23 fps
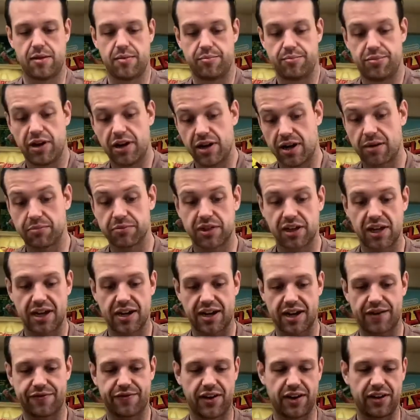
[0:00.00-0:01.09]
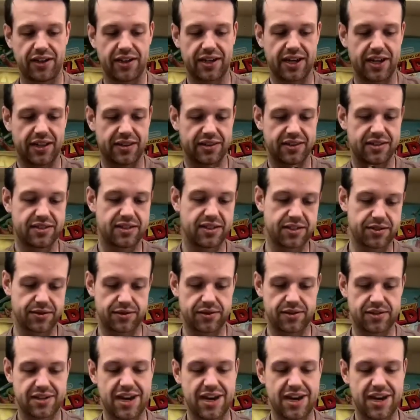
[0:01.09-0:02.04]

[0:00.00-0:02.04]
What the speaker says: but I'm glad I finally got this. This is